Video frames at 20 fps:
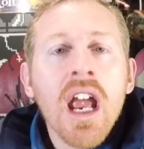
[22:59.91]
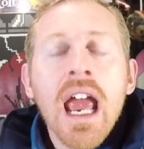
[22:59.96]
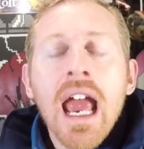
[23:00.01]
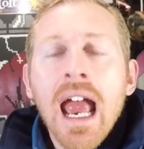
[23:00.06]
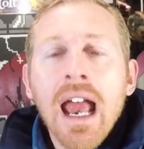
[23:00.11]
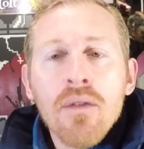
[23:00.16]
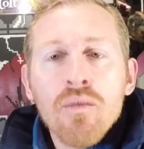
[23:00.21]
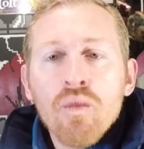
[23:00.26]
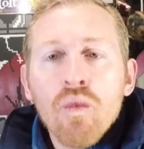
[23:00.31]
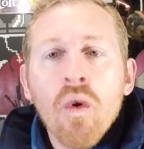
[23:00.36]

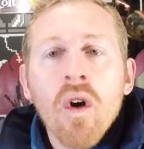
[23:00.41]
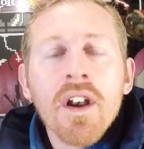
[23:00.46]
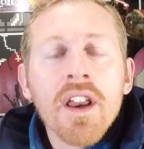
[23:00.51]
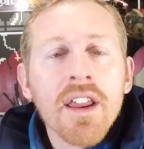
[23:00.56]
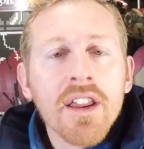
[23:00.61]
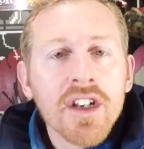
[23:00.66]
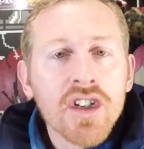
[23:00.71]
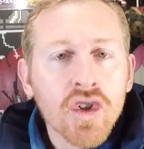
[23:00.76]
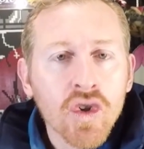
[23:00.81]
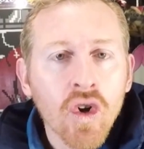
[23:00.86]
and one of
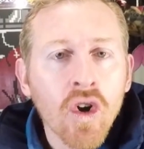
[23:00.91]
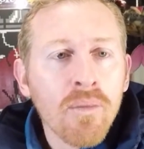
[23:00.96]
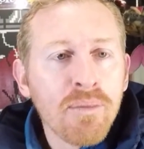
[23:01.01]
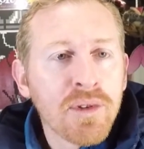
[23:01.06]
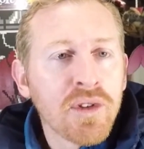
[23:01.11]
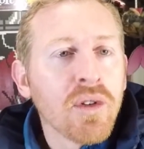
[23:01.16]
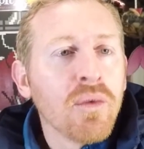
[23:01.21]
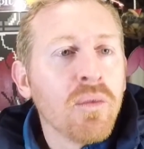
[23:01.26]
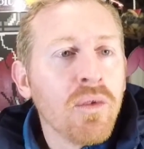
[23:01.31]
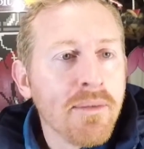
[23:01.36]
the
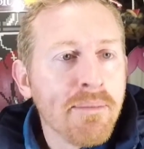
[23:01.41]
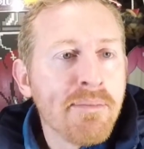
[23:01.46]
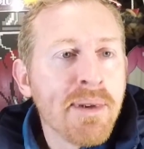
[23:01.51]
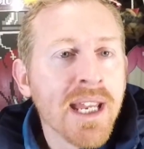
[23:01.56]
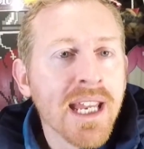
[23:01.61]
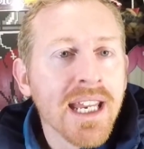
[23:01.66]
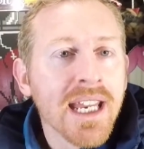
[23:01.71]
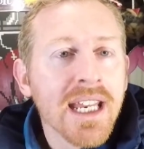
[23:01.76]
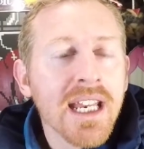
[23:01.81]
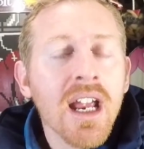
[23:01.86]
tropes would
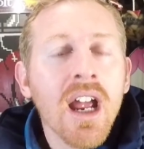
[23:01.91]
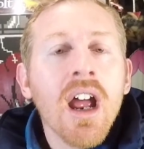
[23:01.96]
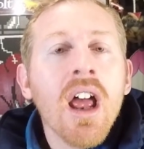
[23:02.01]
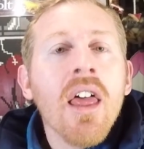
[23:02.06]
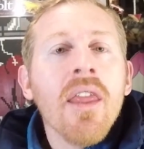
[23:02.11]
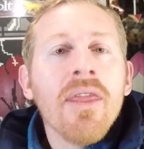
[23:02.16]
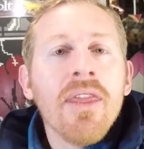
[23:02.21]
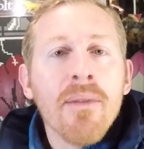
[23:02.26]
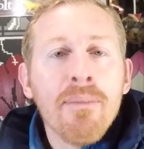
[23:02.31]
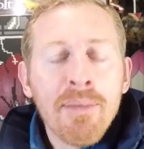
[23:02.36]
be
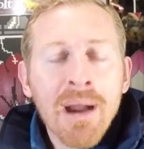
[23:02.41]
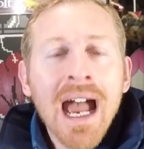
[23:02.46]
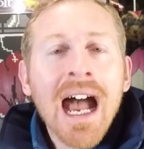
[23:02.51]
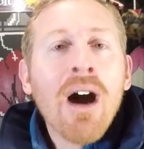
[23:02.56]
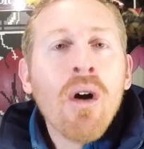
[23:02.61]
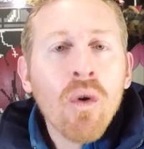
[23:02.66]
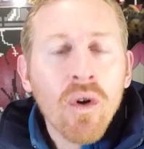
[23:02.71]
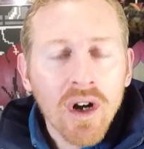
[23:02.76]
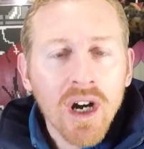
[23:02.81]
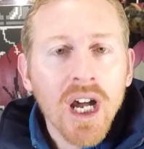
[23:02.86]
the
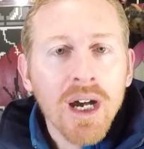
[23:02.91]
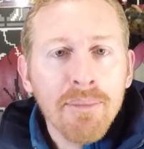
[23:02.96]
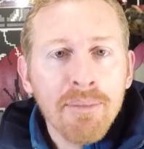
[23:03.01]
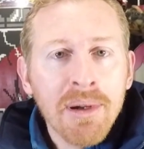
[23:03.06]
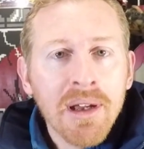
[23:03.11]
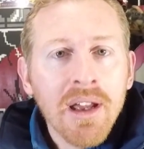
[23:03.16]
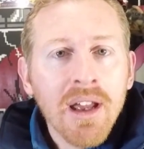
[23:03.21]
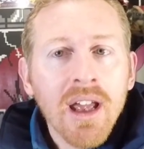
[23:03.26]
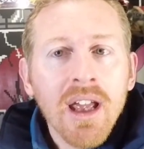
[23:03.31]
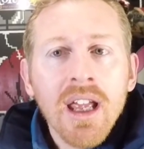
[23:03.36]
power-up.
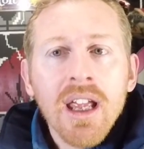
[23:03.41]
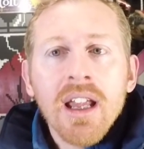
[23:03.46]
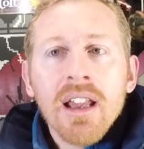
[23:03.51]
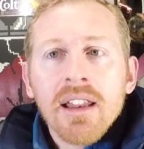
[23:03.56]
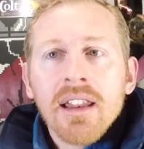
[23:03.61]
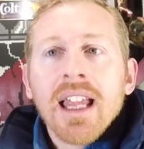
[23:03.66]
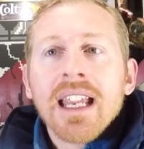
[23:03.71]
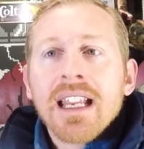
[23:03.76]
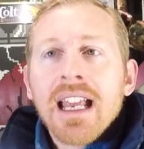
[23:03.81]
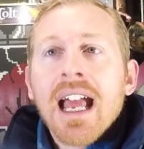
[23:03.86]

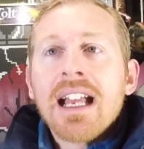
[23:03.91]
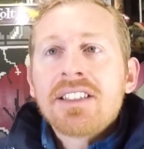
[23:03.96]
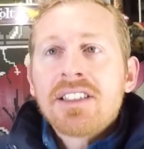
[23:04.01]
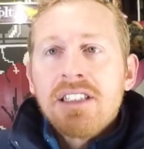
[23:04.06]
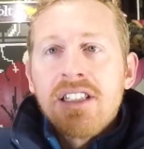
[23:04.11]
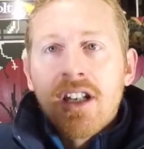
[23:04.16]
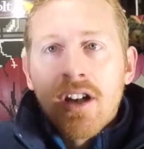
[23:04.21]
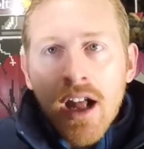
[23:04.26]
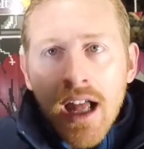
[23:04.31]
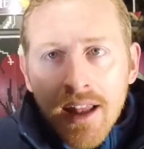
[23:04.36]
Like,
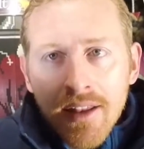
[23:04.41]
you know how